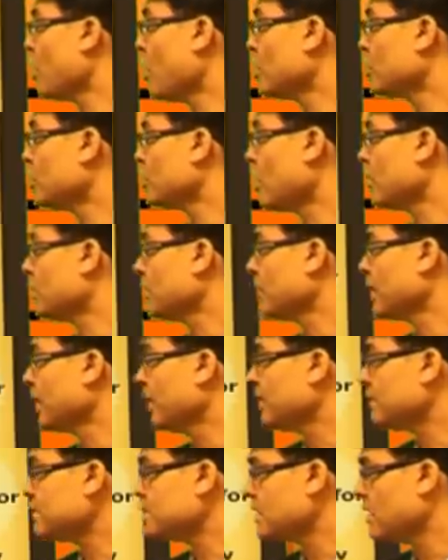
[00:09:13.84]
on Crompton
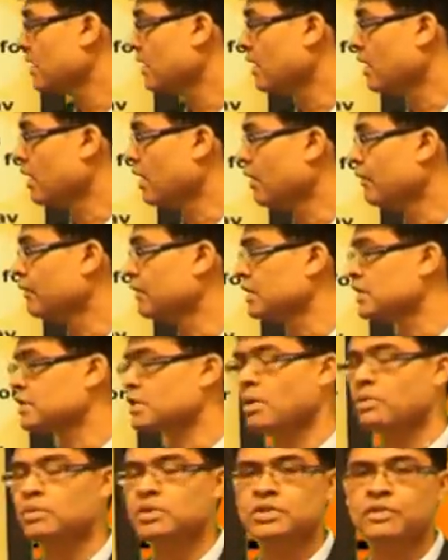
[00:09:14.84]
Greaves with a
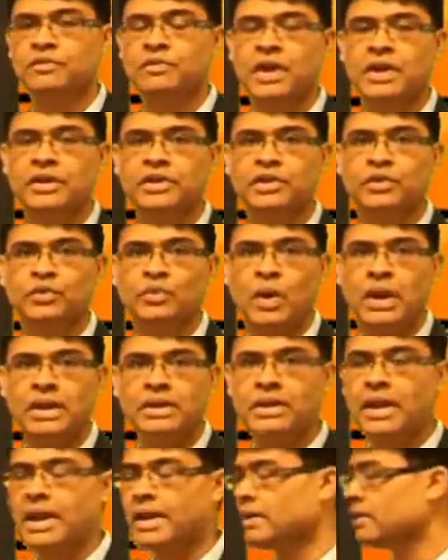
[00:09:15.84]
stop loss of
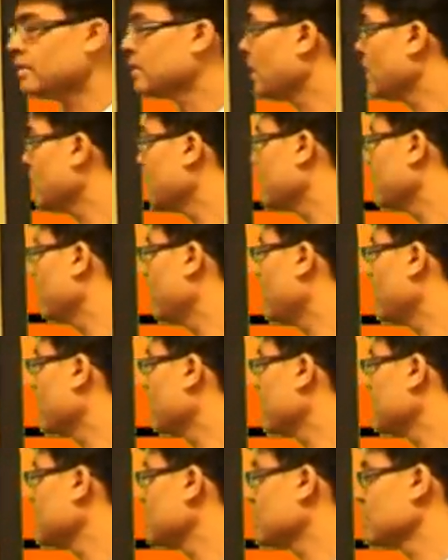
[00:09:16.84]
101 and a target of about
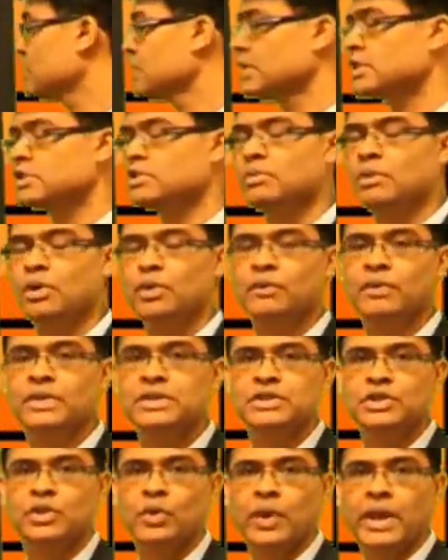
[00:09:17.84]
106 to about
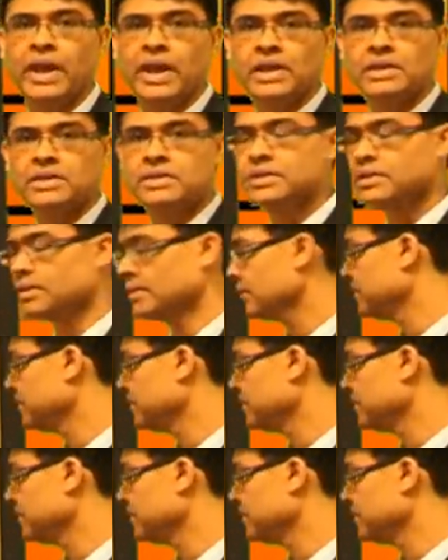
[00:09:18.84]
108.